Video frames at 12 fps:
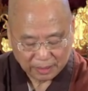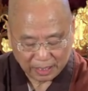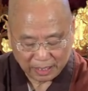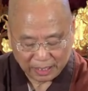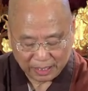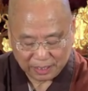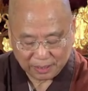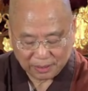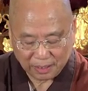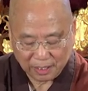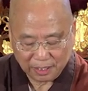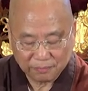at a later
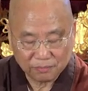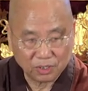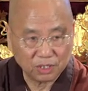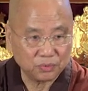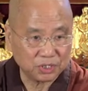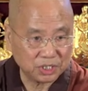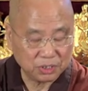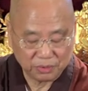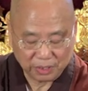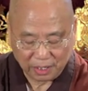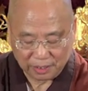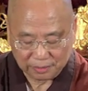time when he was still
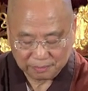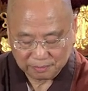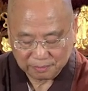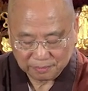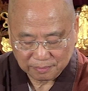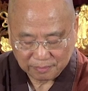young,